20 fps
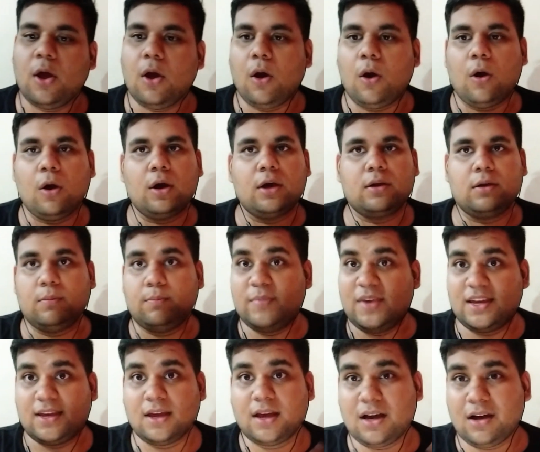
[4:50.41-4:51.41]
or
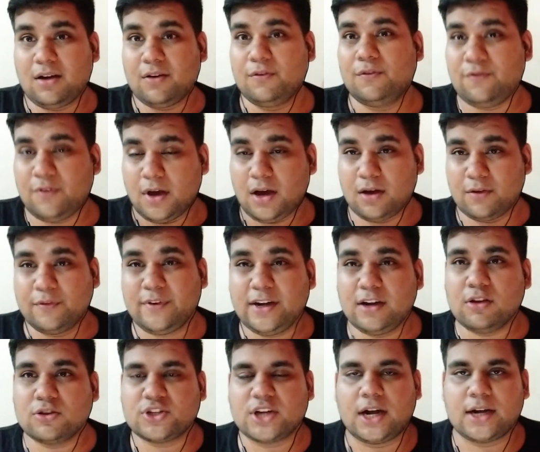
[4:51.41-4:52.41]
making a
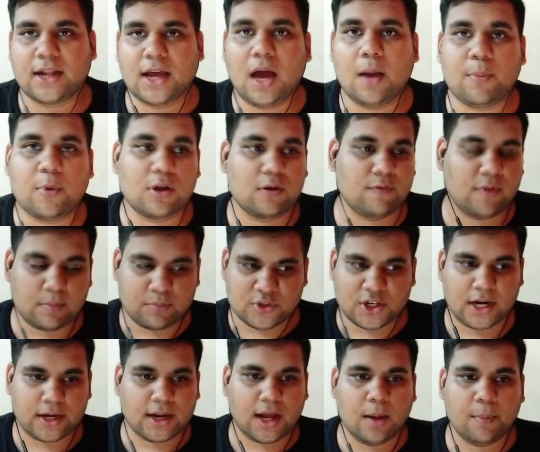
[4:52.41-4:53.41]
video chat app or web
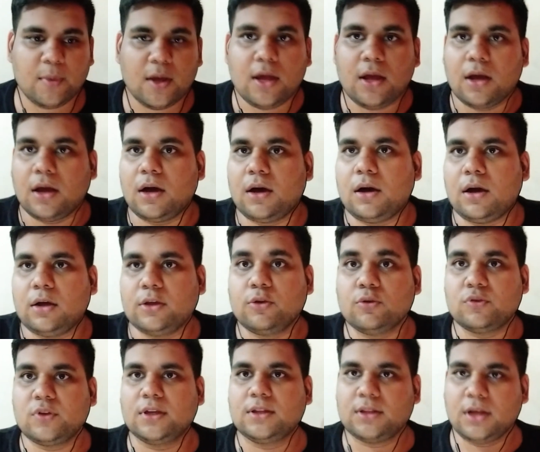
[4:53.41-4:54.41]
chat app
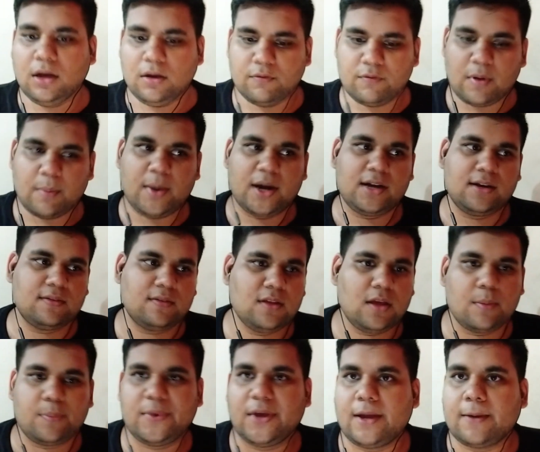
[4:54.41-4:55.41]
using the
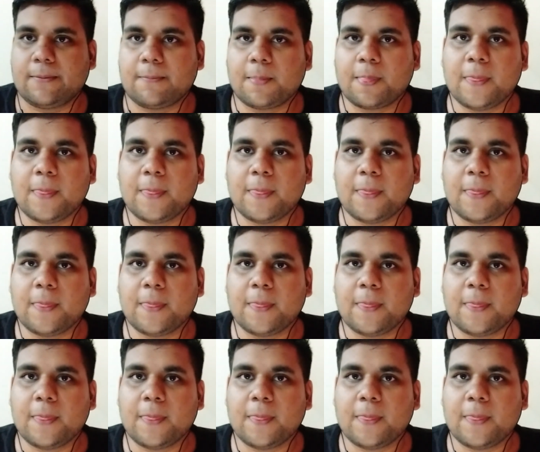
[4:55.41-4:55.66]
WebRTC API.